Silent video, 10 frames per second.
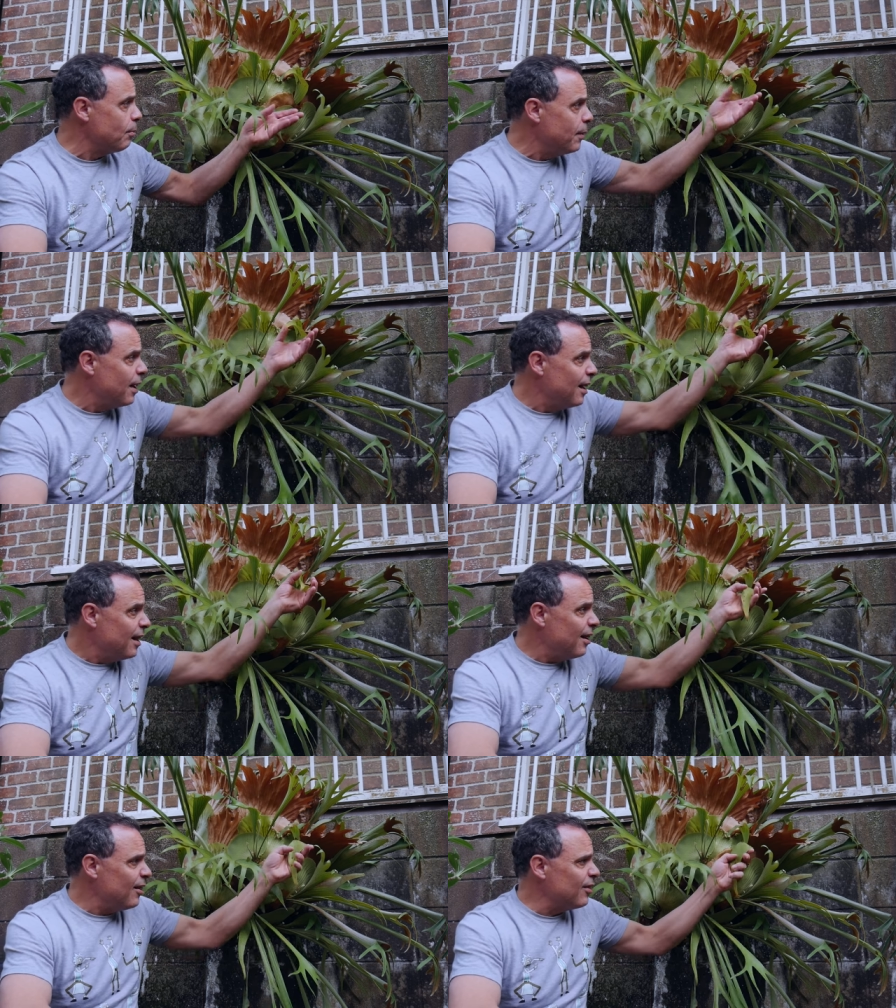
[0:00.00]
of them.
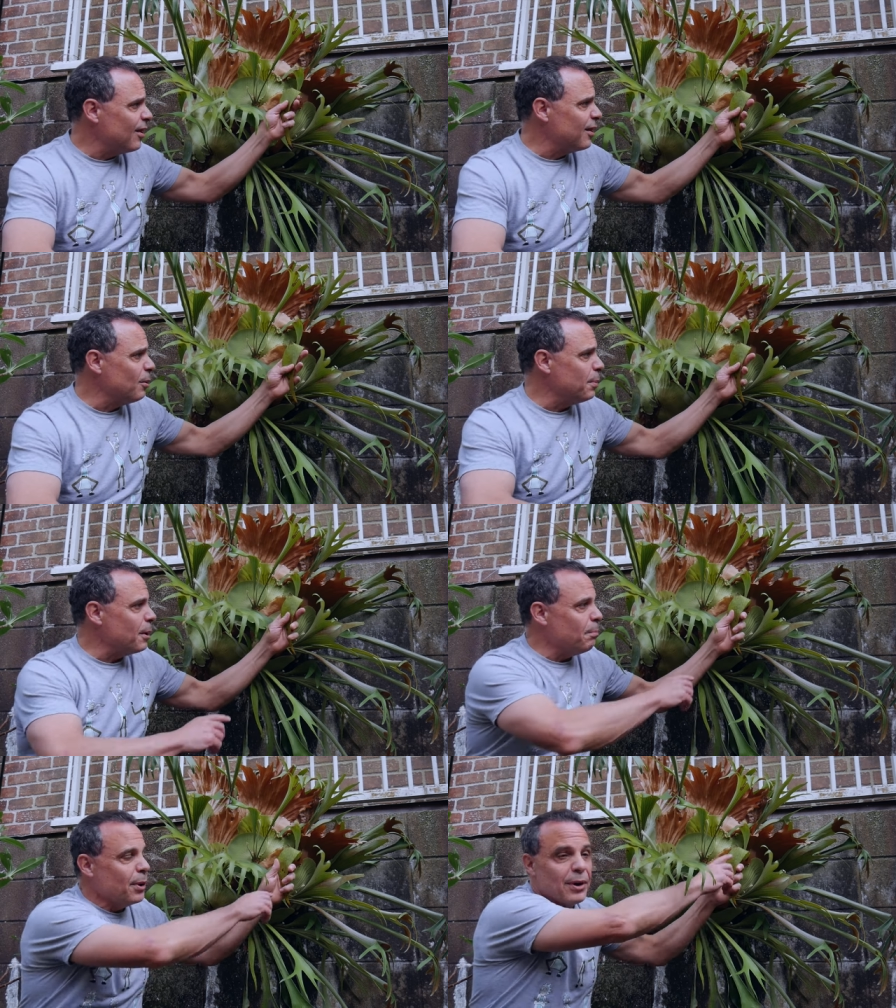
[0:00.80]
There's a little bit
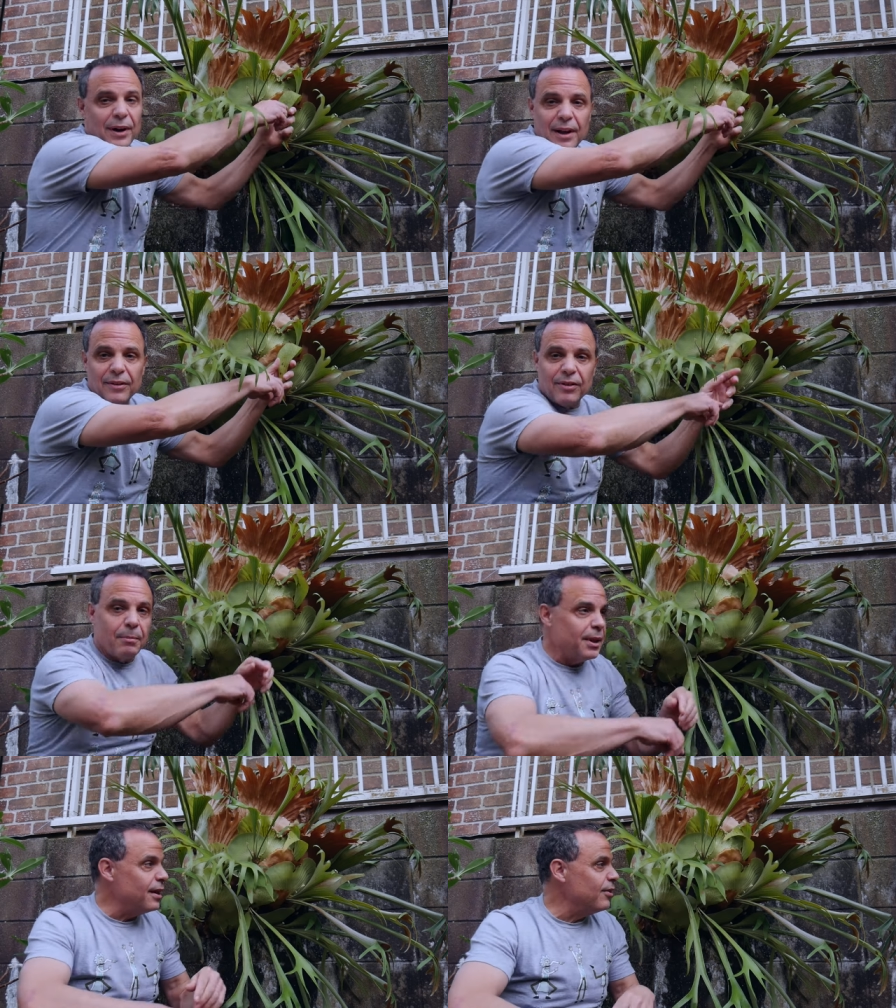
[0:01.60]
of burn on
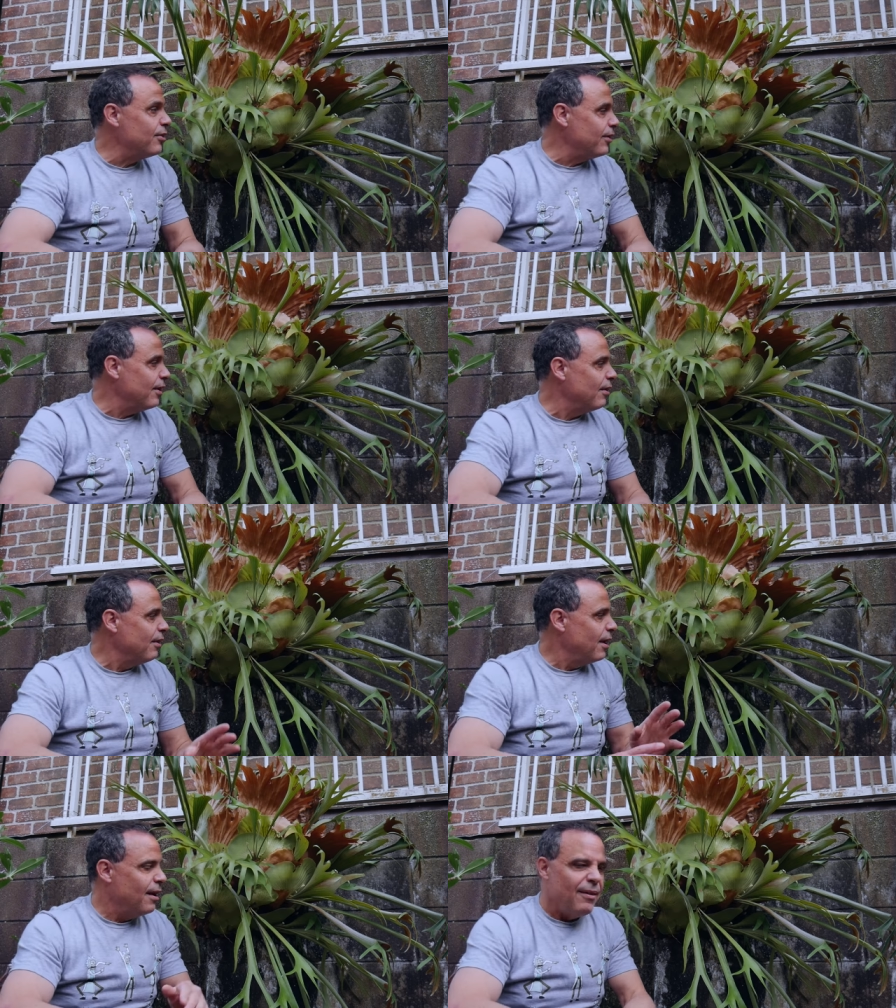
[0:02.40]
some of these still.
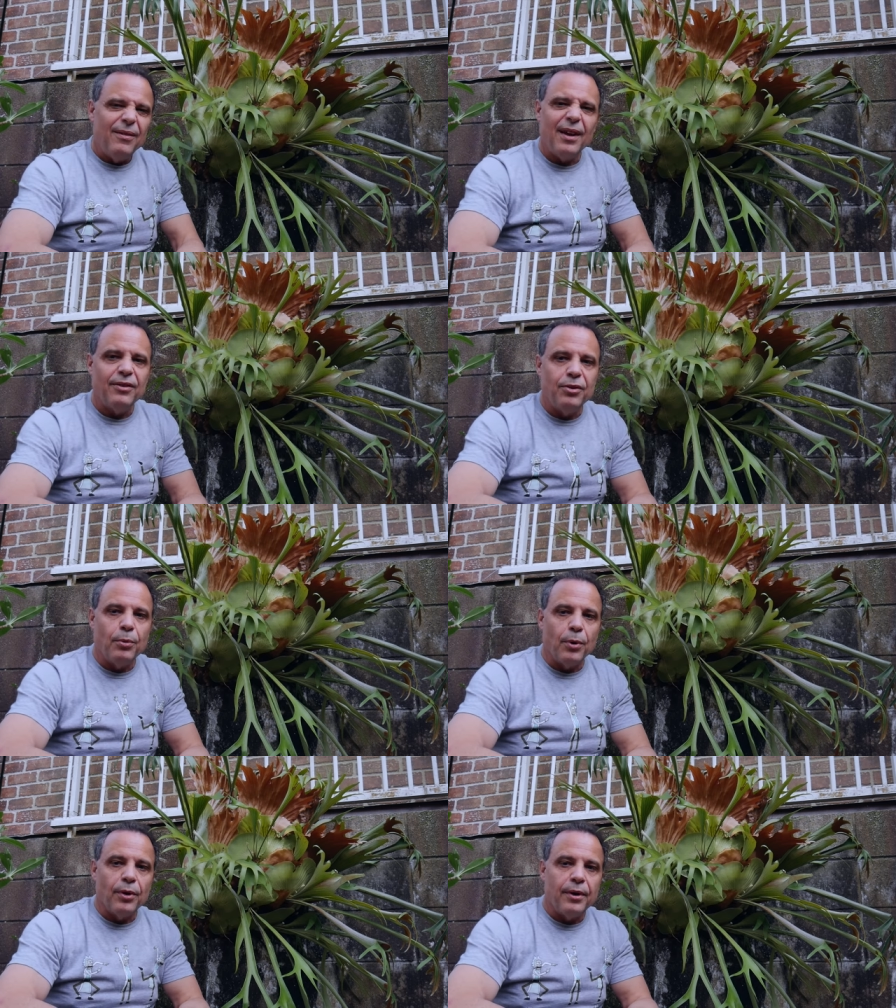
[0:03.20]
Not too
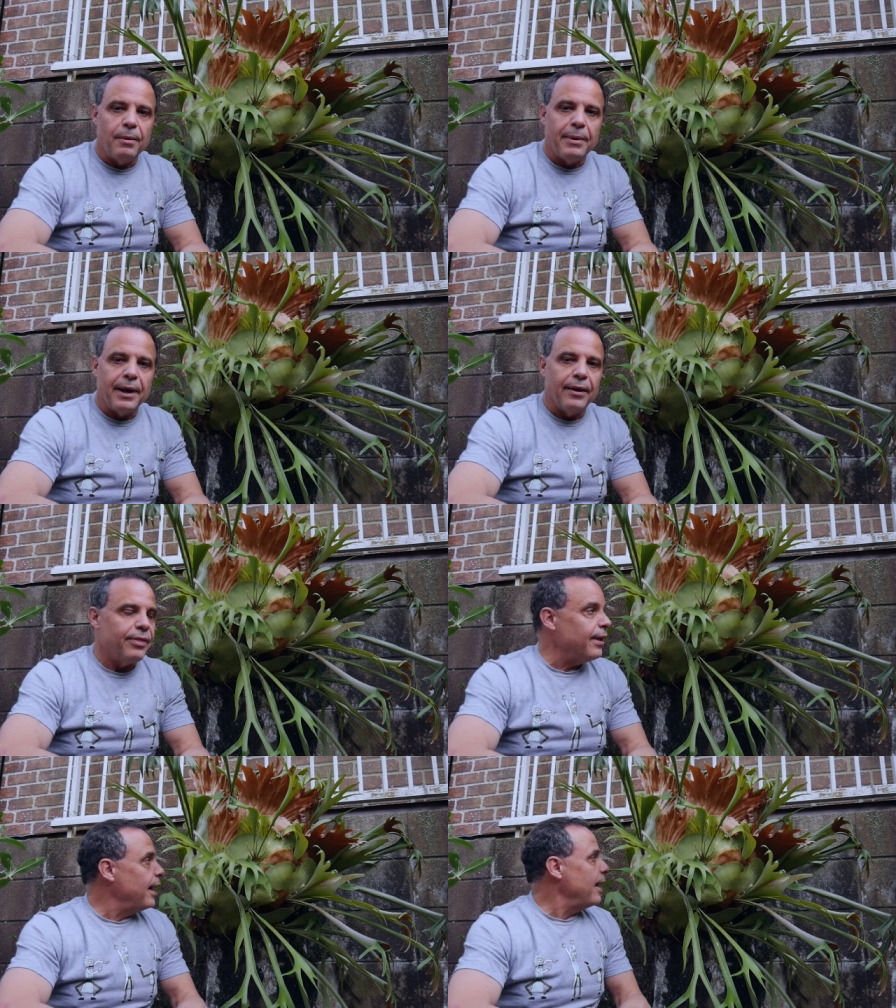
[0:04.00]
worried
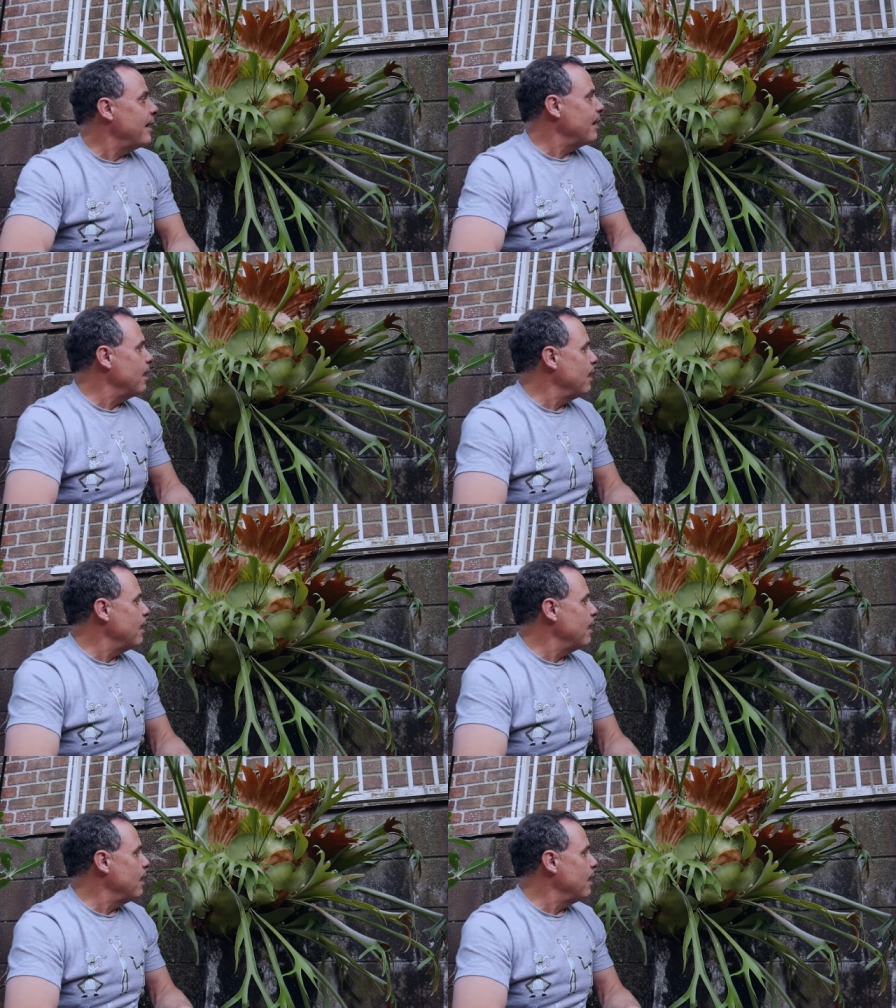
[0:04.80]
about that.